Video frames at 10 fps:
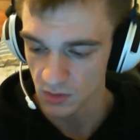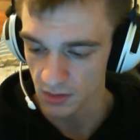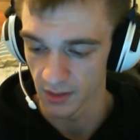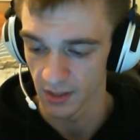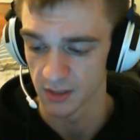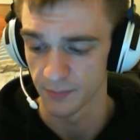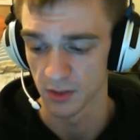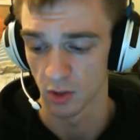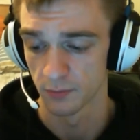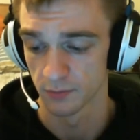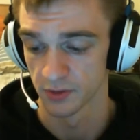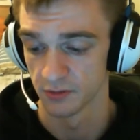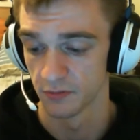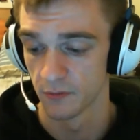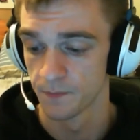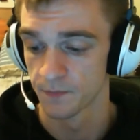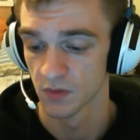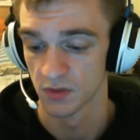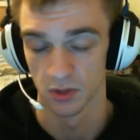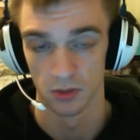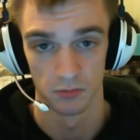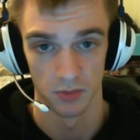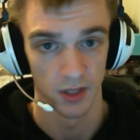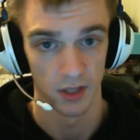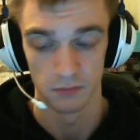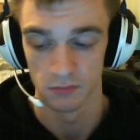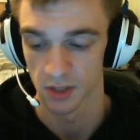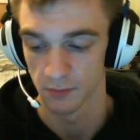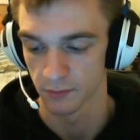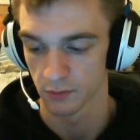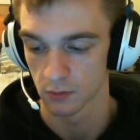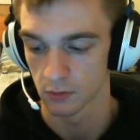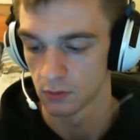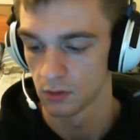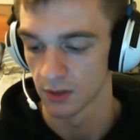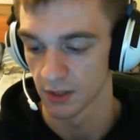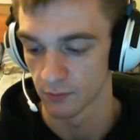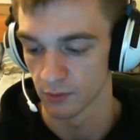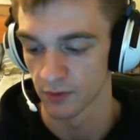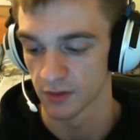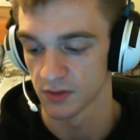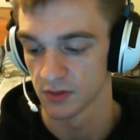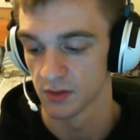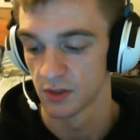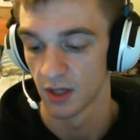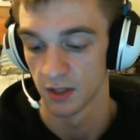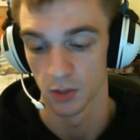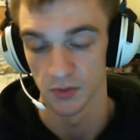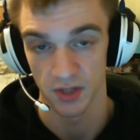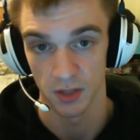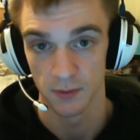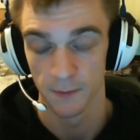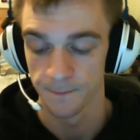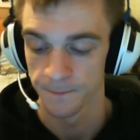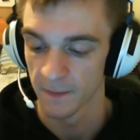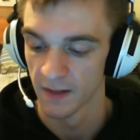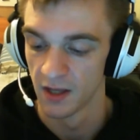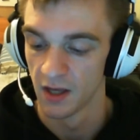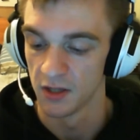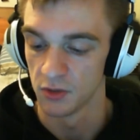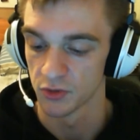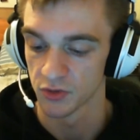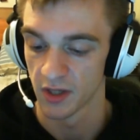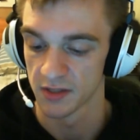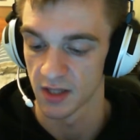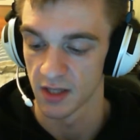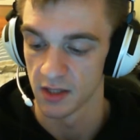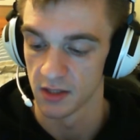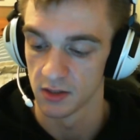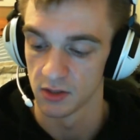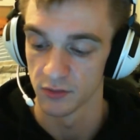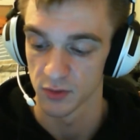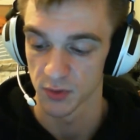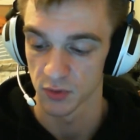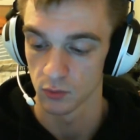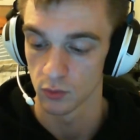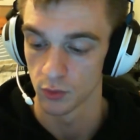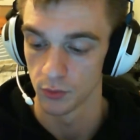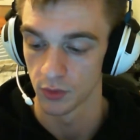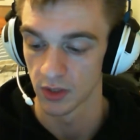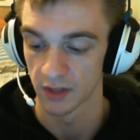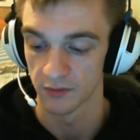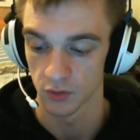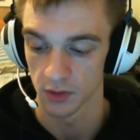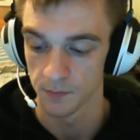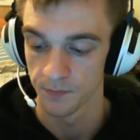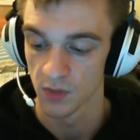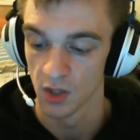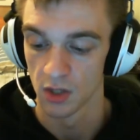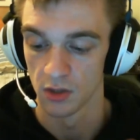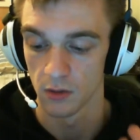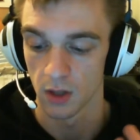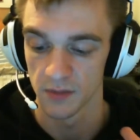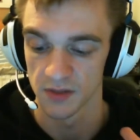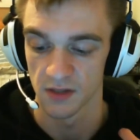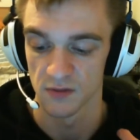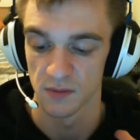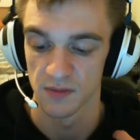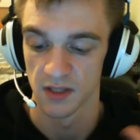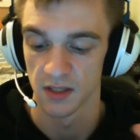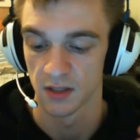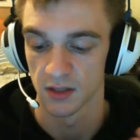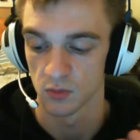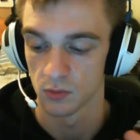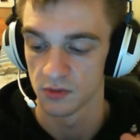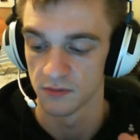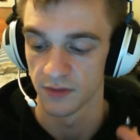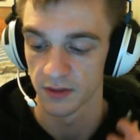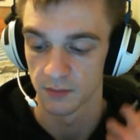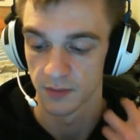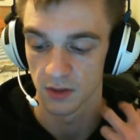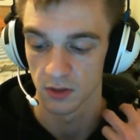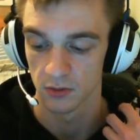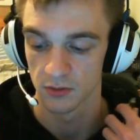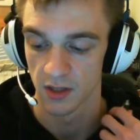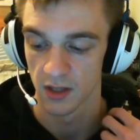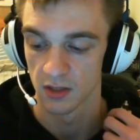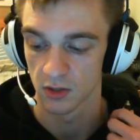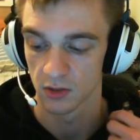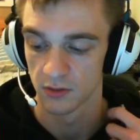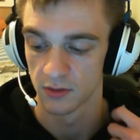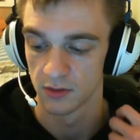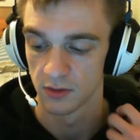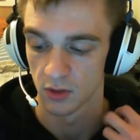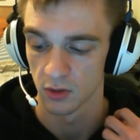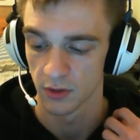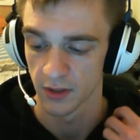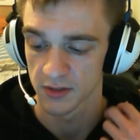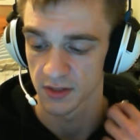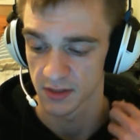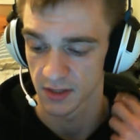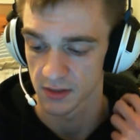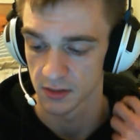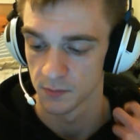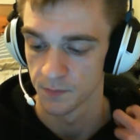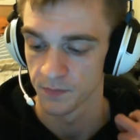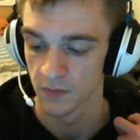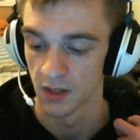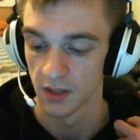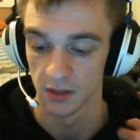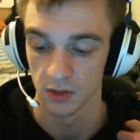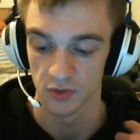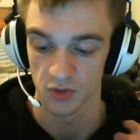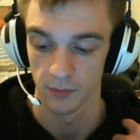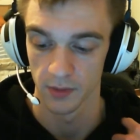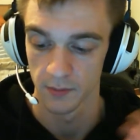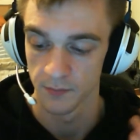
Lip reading: Independent operative. So again, same before, lightning reflexes and no escape. He also has another special rule called Life Drain. No armor saves may be taken against wound inflicted by the Culex Assassin in close combat.